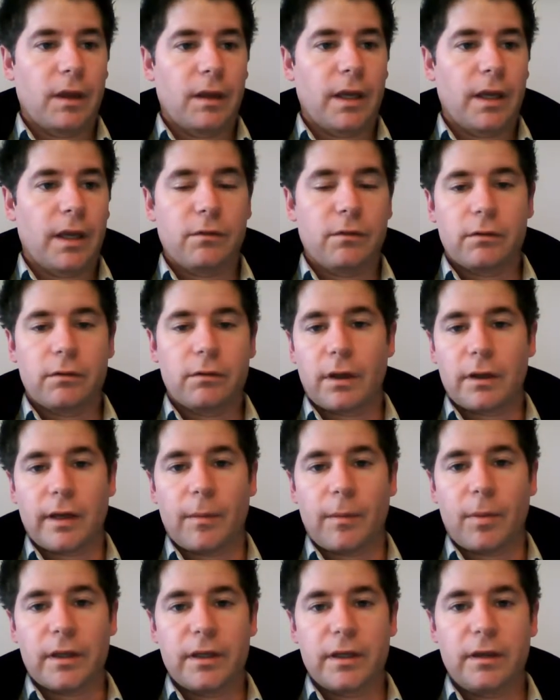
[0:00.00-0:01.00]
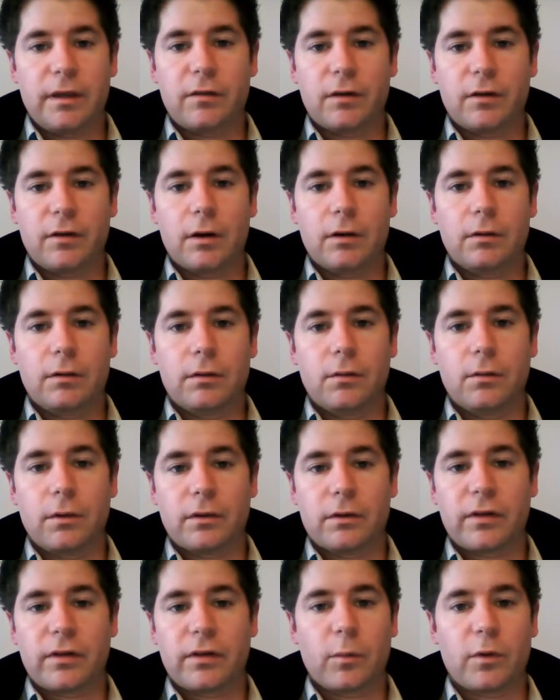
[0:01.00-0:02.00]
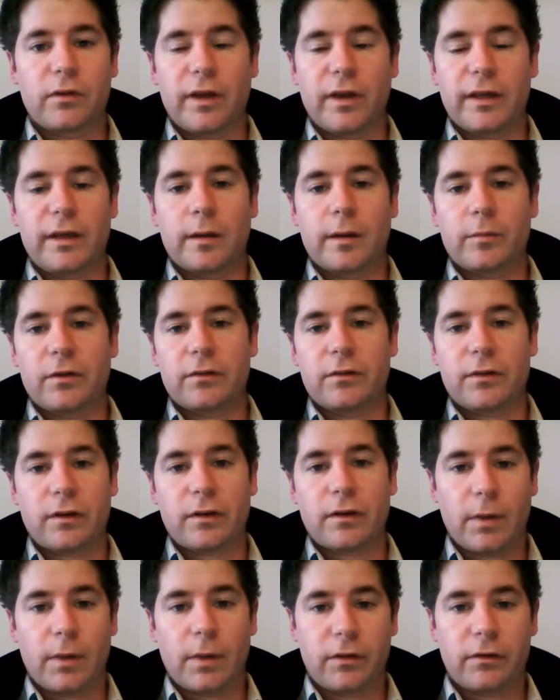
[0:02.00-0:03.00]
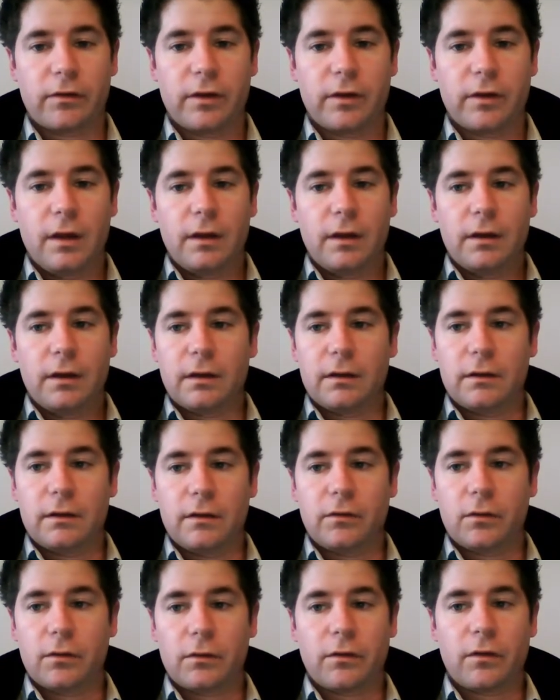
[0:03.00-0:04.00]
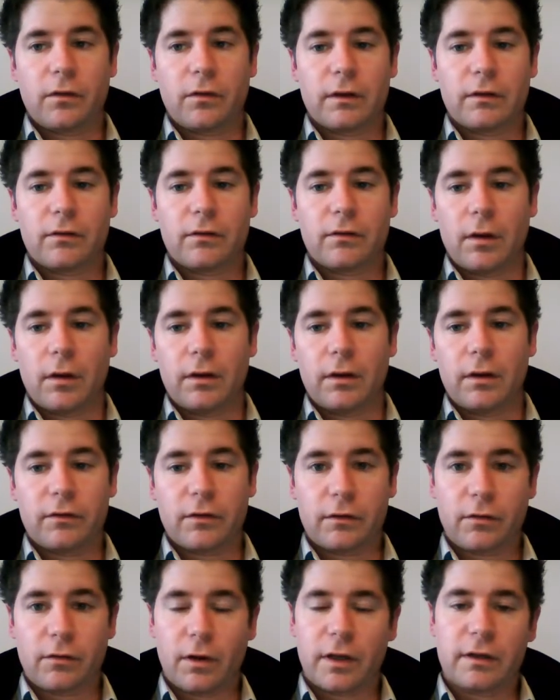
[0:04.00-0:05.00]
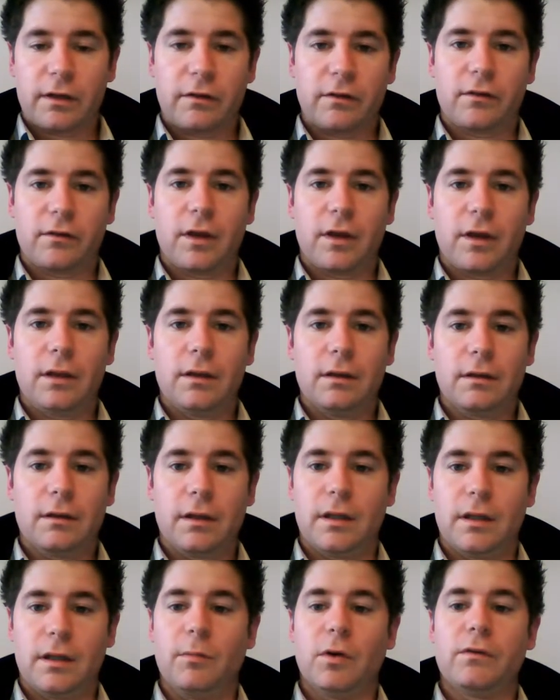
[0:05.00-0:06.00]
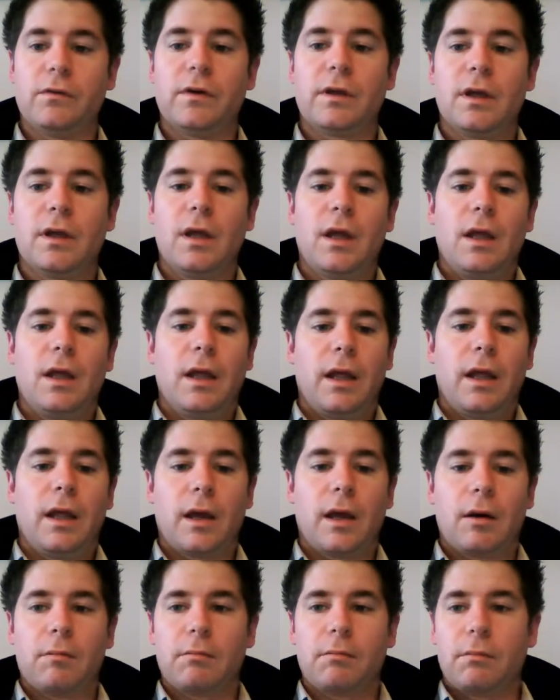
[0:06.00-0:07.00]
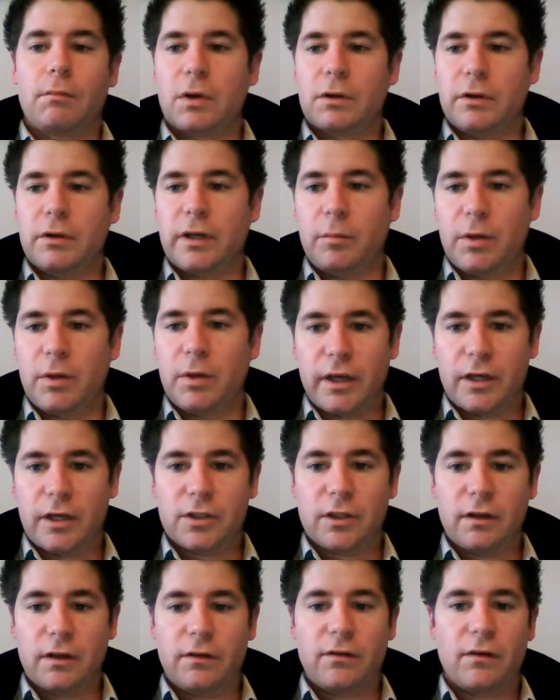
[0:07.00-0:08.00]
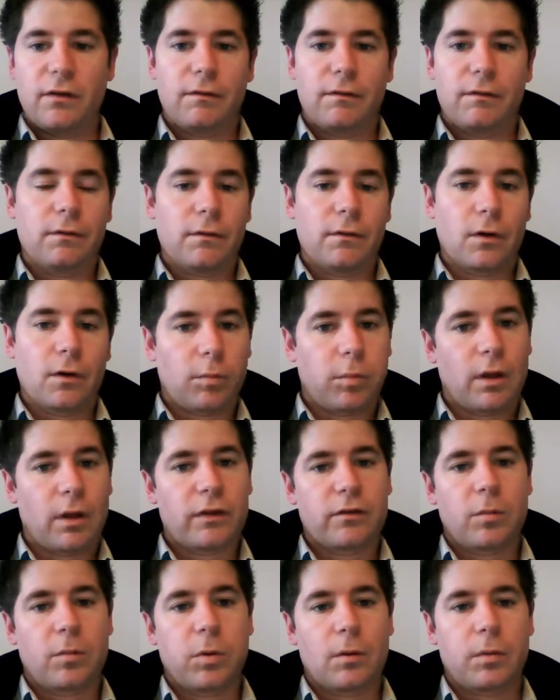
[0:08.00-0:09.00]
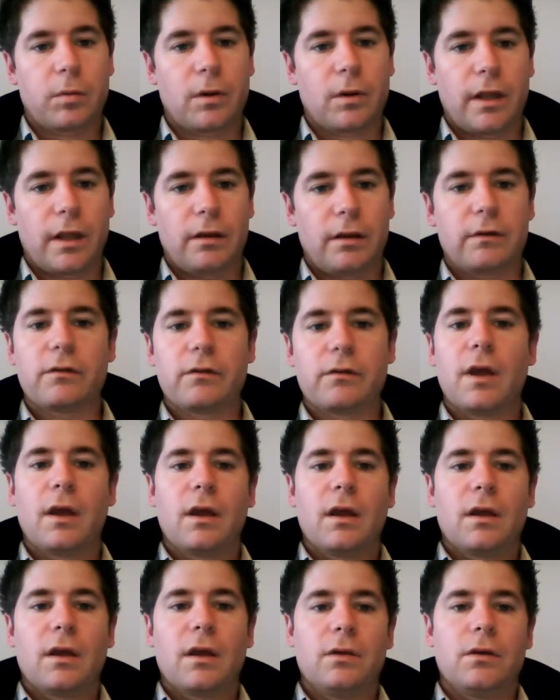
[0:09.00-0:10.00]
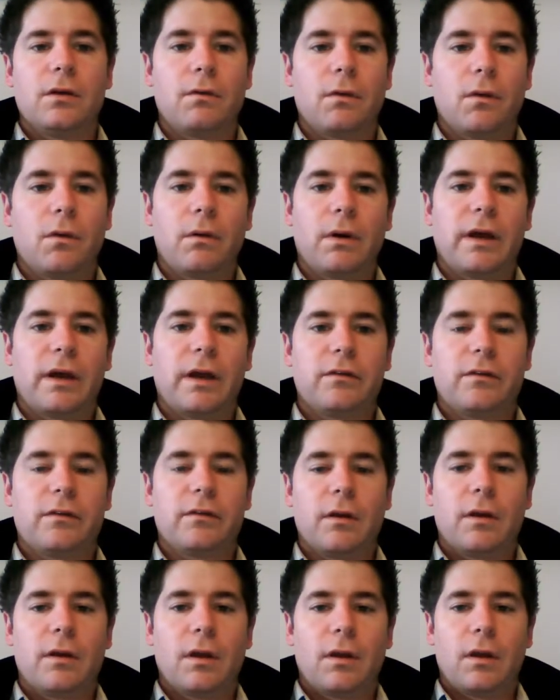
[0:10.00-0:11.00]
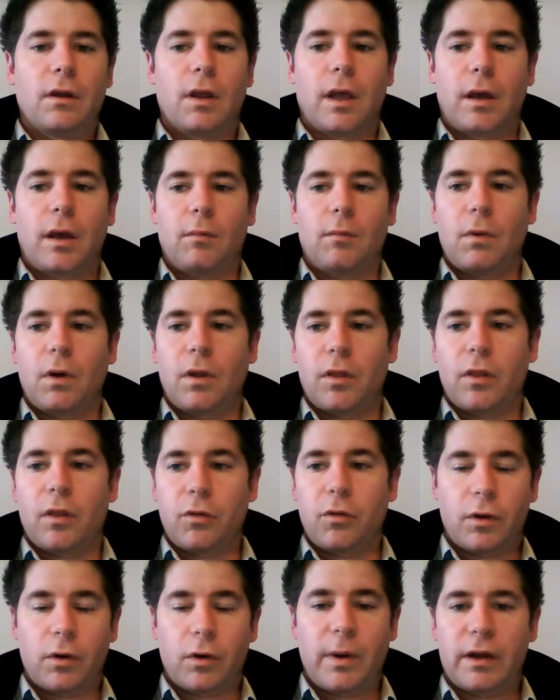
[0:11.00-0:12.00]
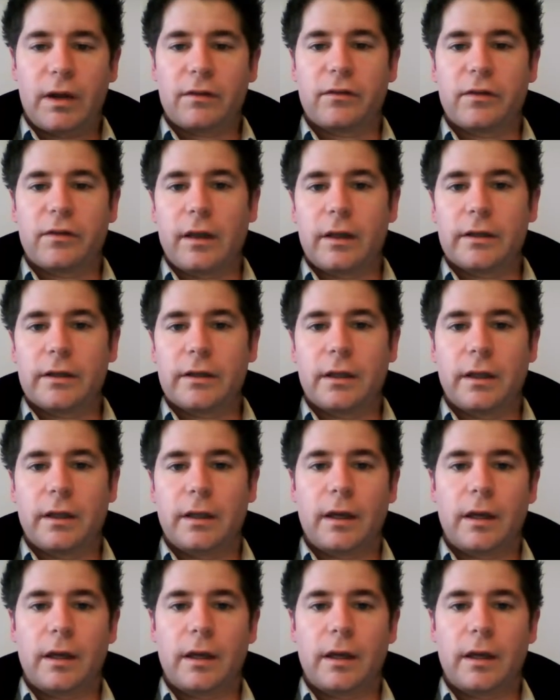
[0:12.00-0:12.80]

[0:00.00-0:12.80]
even a couple of years ago, some were taking up to 6 months and these sorts of things. So it's exciting to see that they're moving. My recommendation is that if you've got a plaster property and you've always thought about selling,